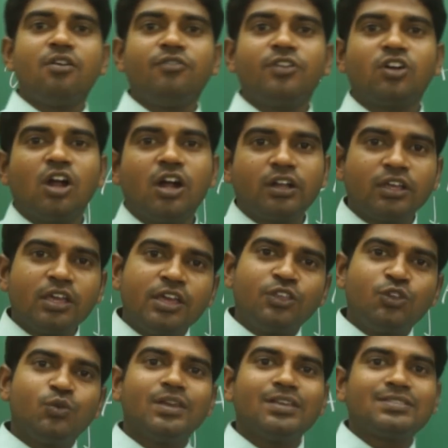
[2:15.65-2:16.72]
We got
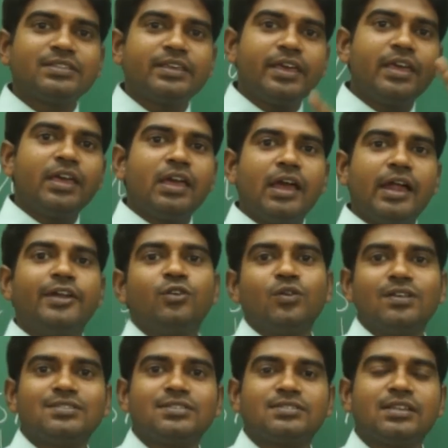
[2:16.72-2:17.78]
USA and
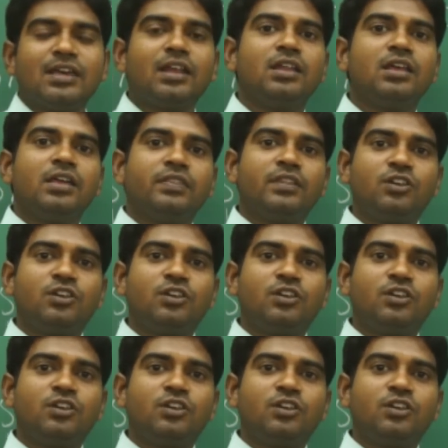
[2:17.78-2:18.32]
USSR,